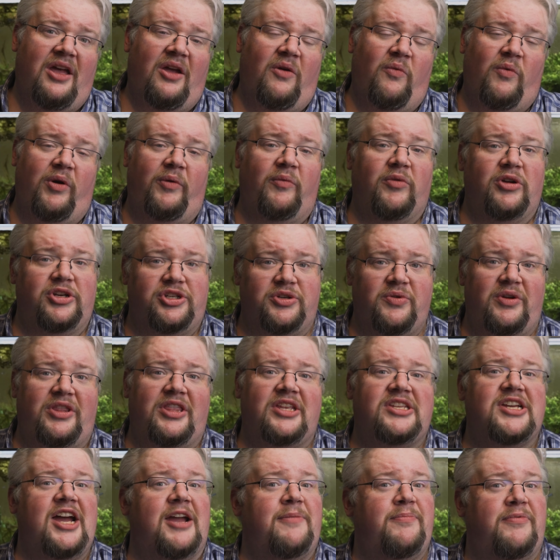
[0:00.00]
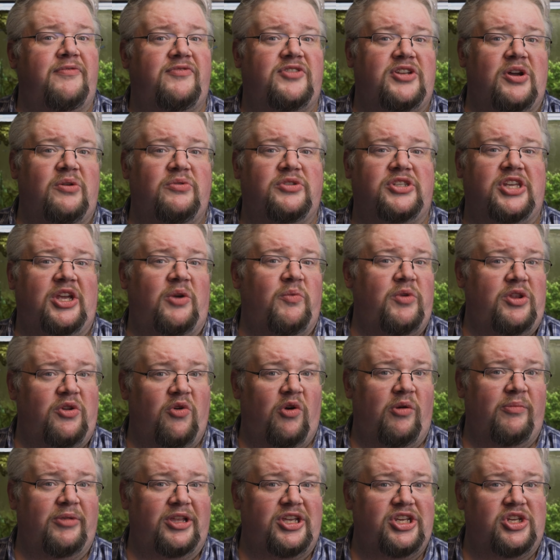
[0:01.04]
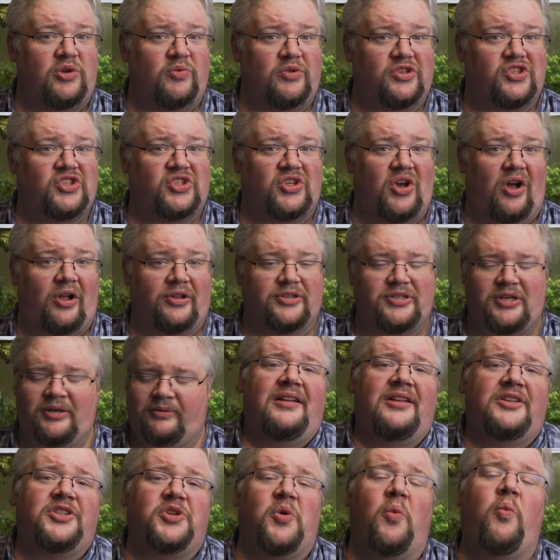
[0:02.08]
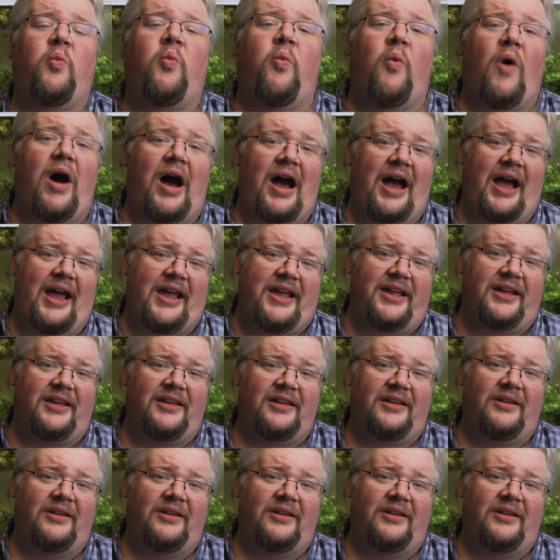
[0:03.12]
when we're doing the type of dosing we normally do with salt. So why?